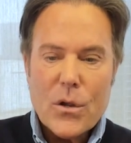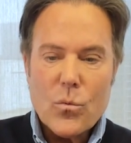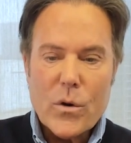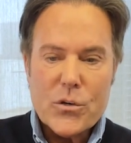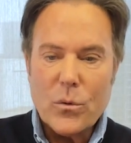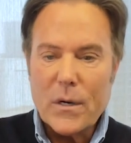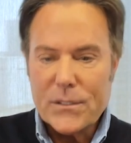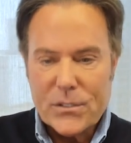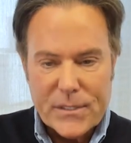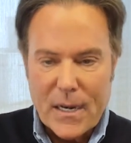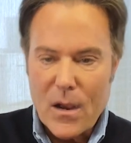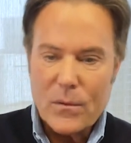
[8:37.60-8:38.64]
which
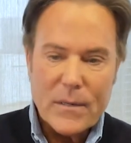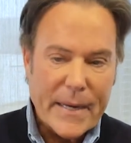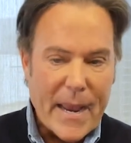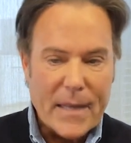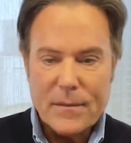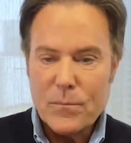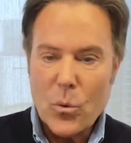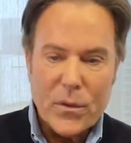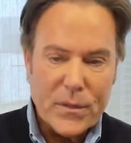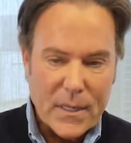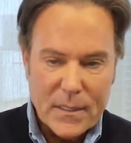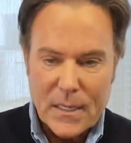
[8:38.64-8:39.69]
was, you know, again,
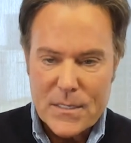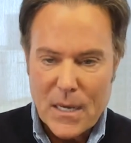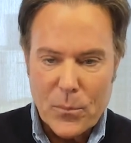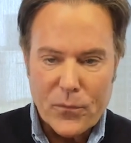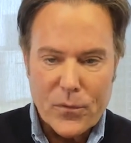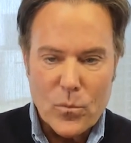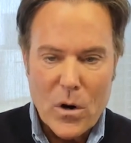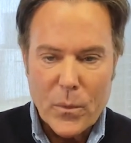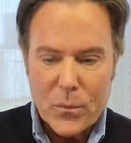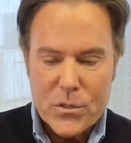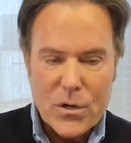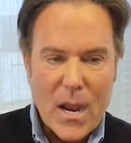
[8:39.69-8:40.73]
more than a, a double from what
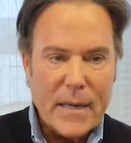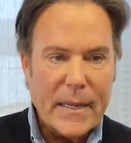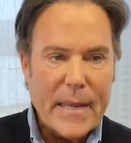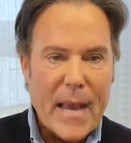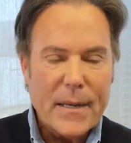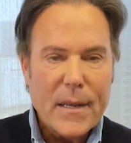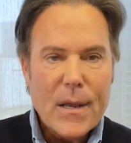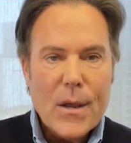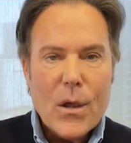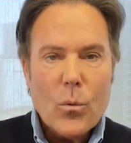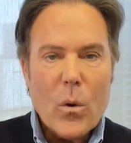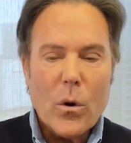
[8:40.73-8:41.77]
we were trying to get.
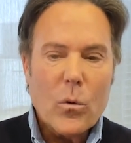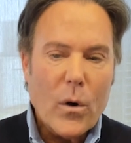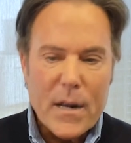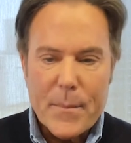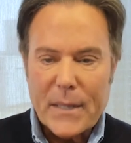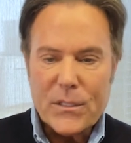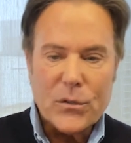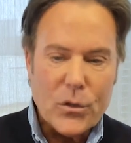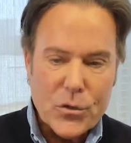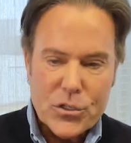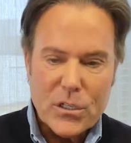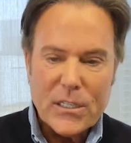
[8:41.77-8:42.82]
We weren't worried about the
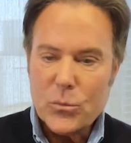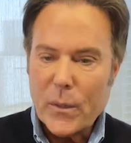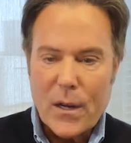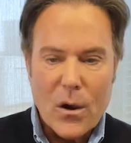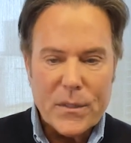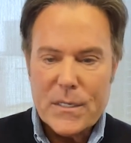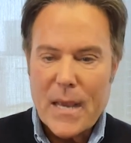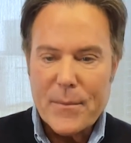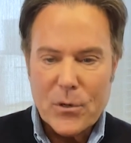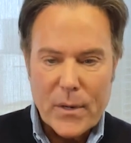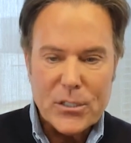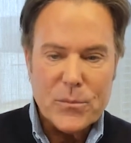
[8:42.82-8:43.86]
dilution because we know the
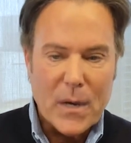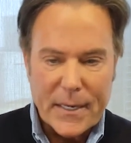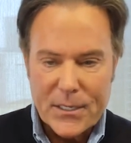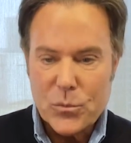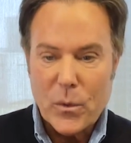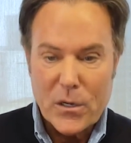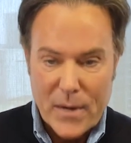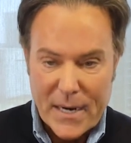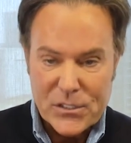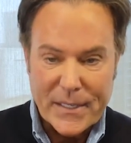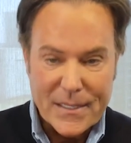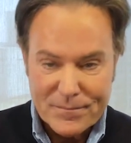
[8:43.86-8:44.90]
time to raise money is when you're
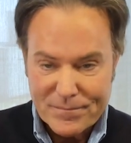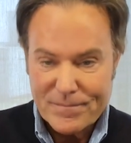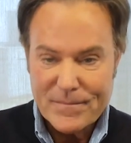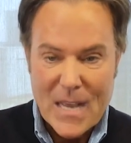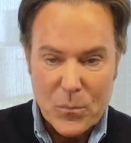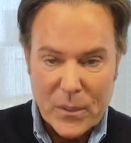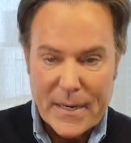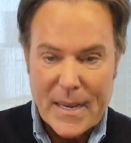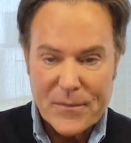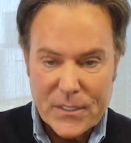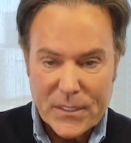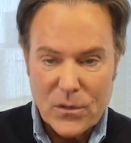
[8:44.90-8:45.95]
raising it, not when you
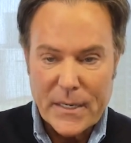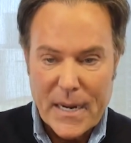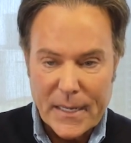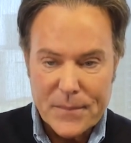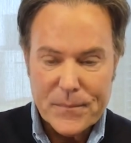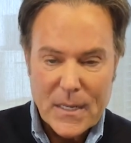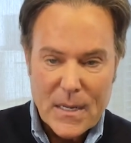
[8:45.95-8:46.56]
have to go get it.